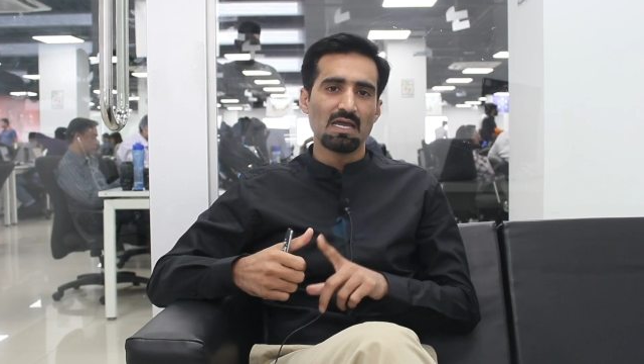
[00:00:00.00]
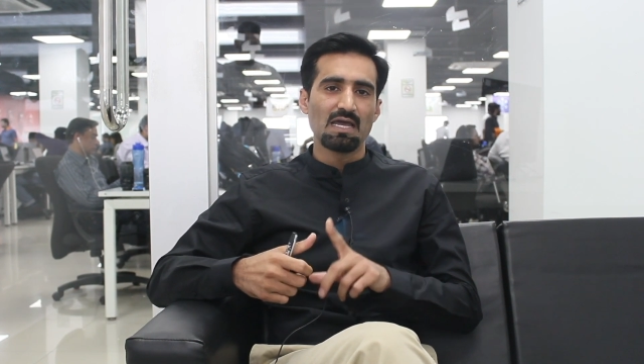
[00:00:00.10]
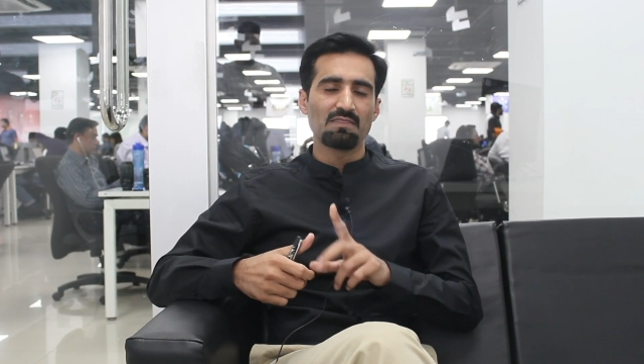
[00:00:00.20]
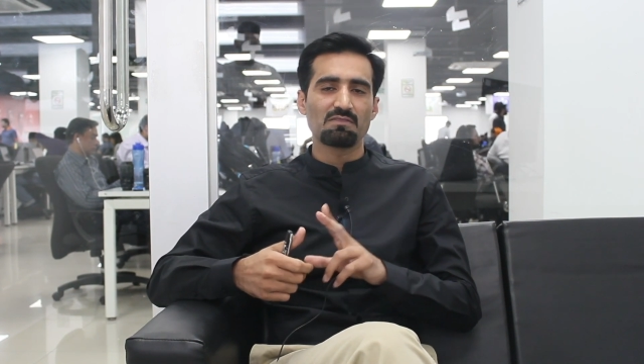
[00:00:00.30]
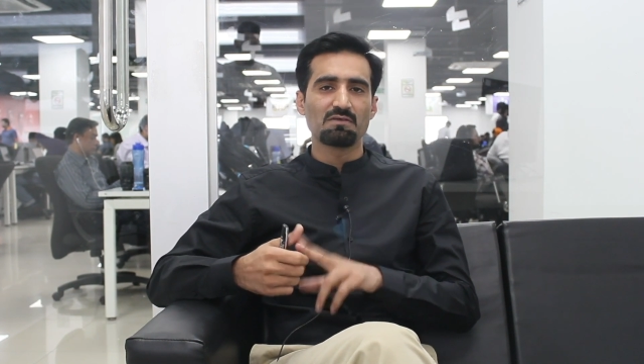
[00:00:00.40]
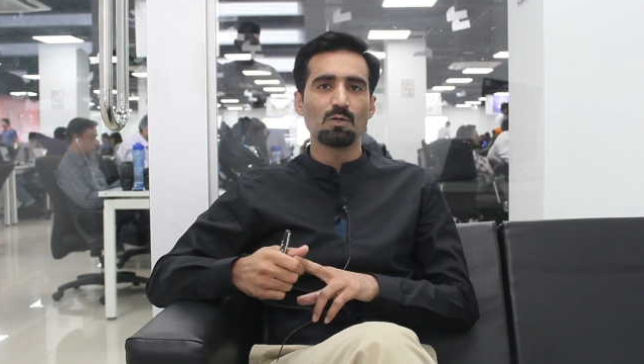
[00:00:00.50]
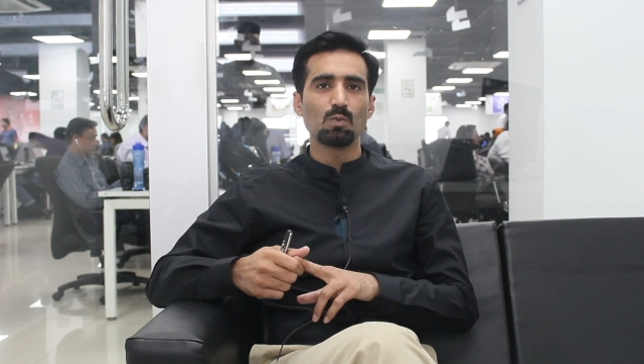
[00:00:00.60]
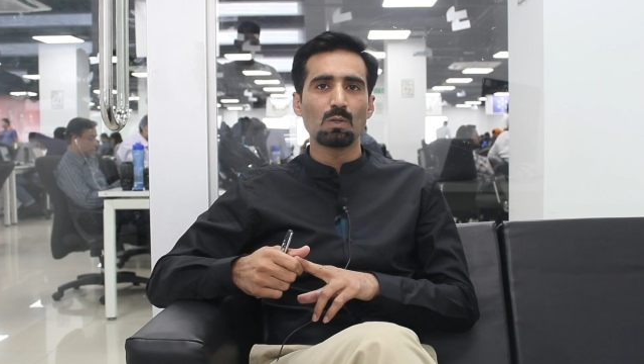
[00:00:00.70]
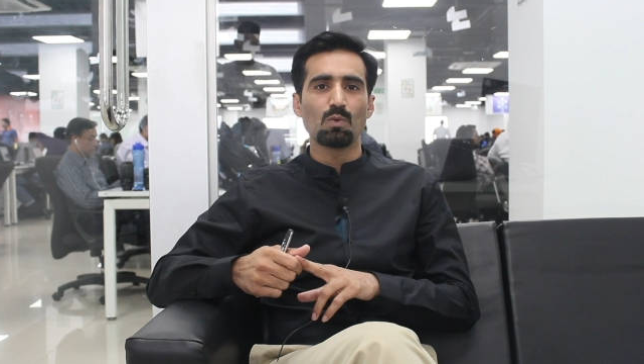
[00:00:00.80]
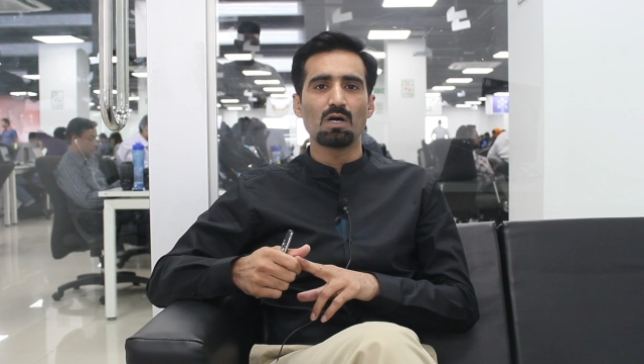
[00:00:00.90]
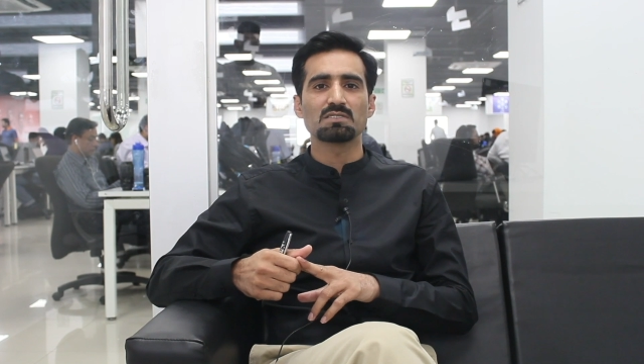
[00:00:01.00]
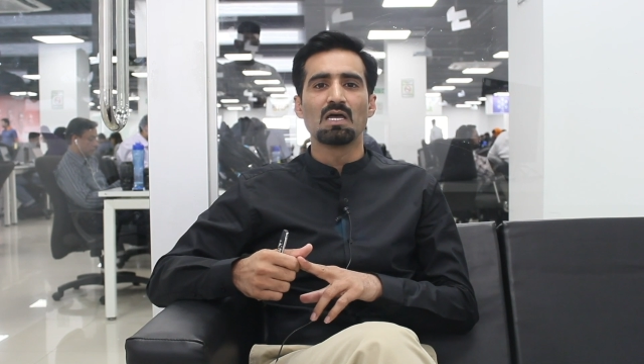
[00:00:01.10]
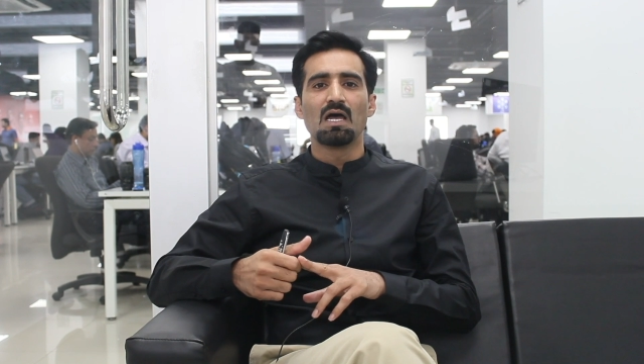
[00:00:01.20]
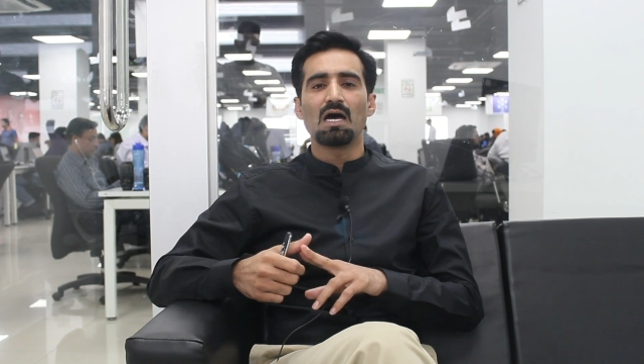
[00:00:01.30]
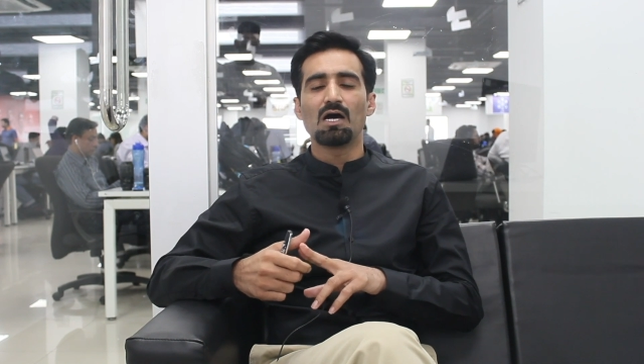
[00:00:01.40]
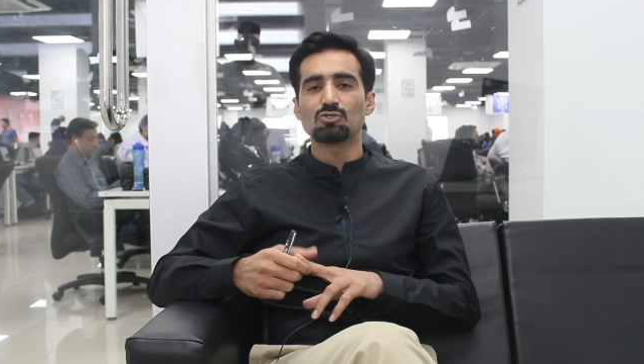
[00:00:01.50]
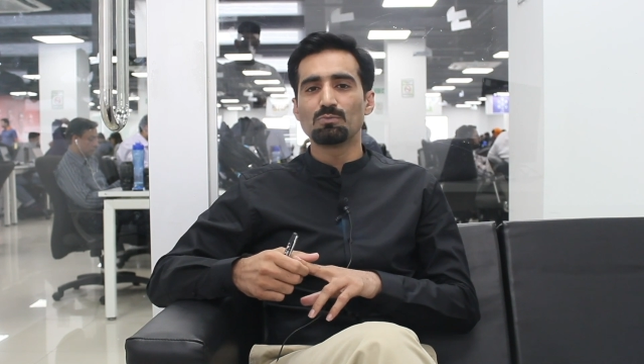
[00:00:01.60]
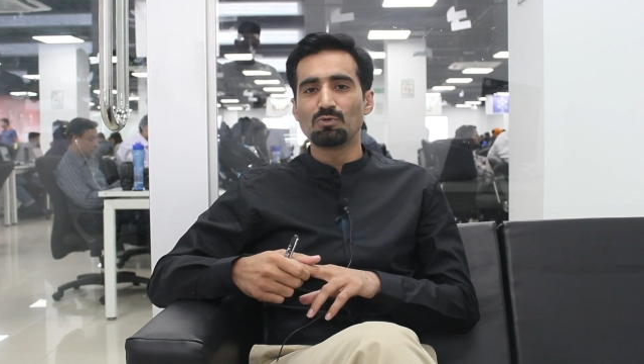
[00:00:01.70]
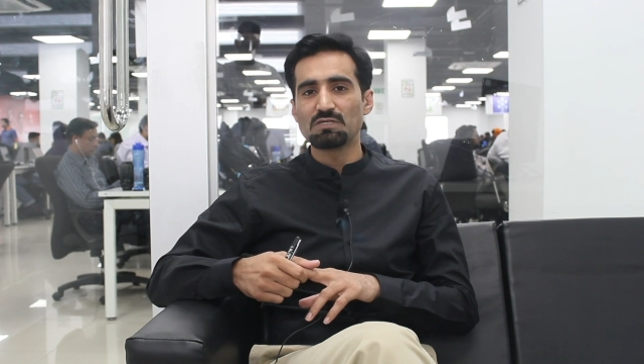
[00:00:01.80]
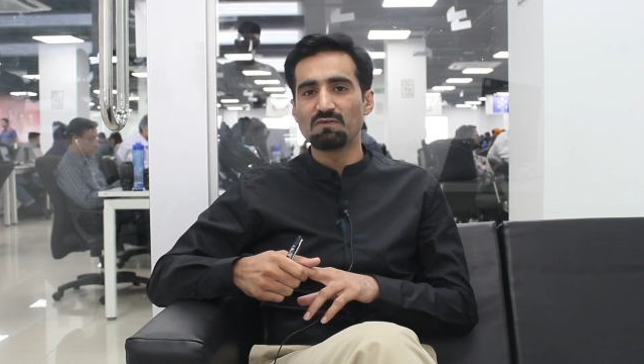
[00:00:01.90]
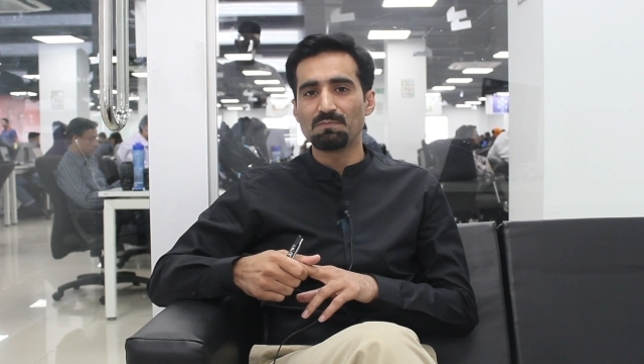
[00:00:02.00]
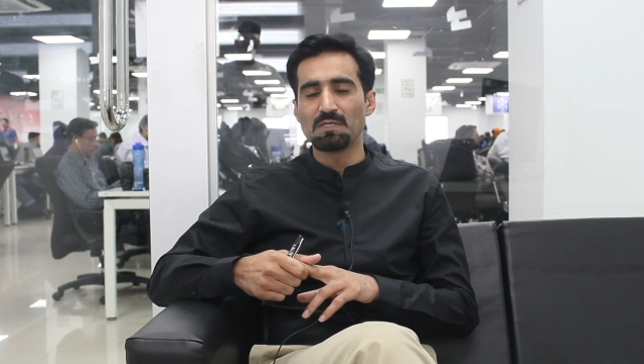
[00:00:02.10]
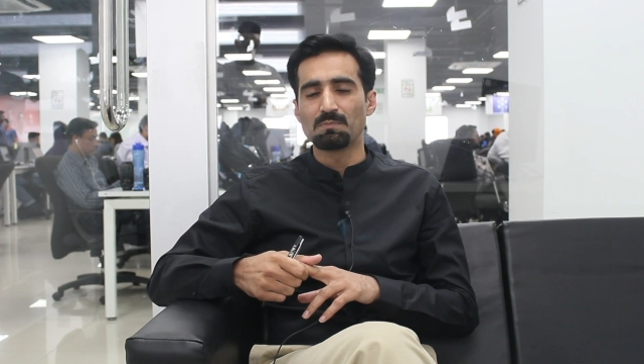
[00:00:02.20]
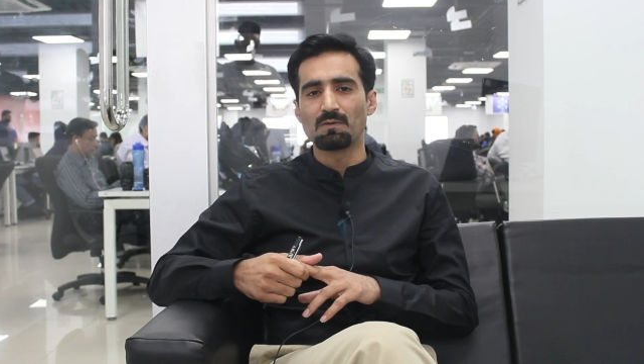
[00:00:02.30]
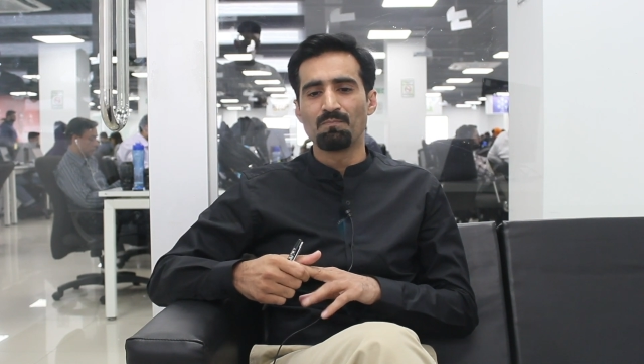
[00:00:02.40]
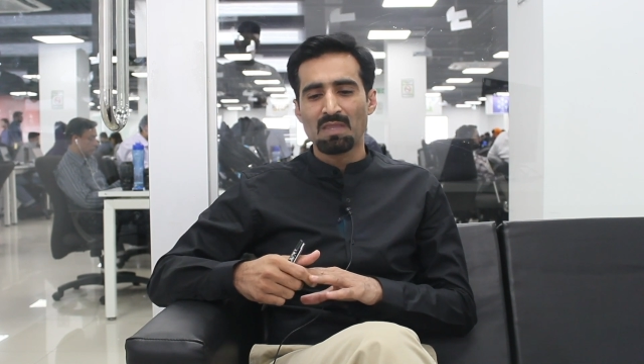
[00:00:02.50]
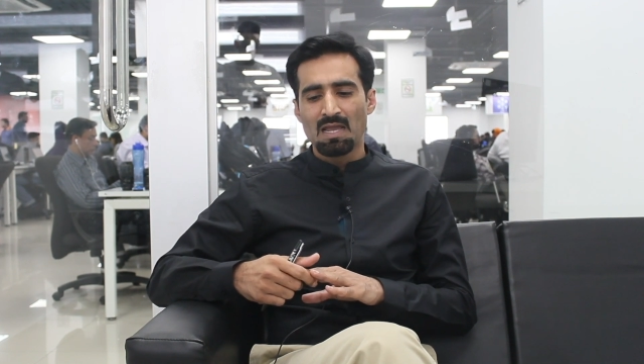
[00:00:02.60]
And the third one was how to motivate people.